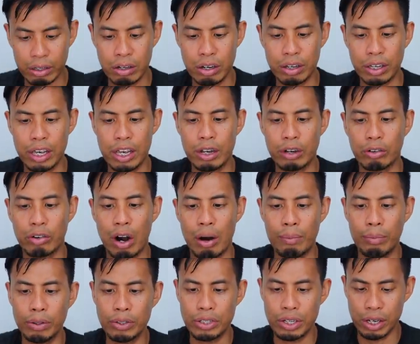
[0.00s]
cookie
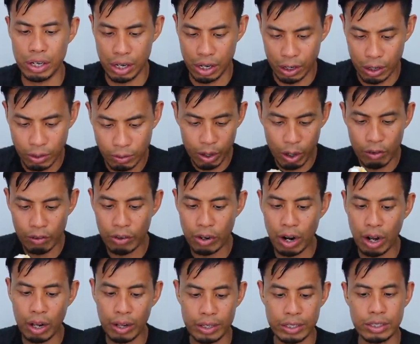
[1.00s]
crumbles in here, but
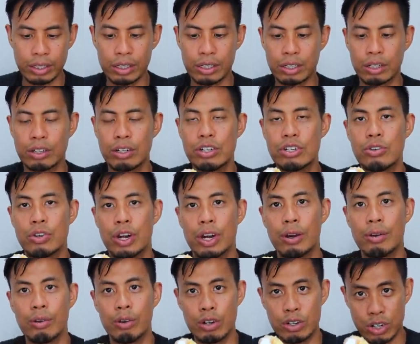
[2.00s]
overall it's, it's a good treat.
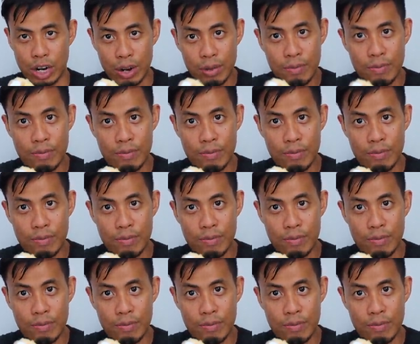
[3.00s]
Wanna try?